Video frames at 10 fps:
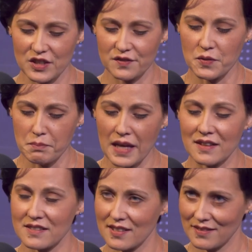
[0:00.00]
even if it
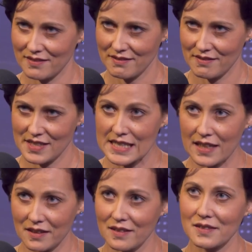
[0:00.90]
meant
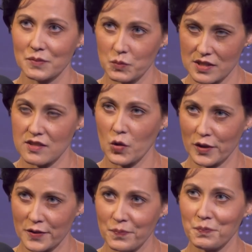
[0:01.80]
seeing the
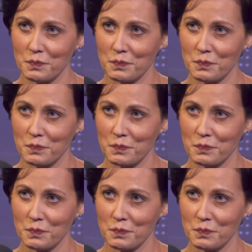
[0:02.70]
slaughter.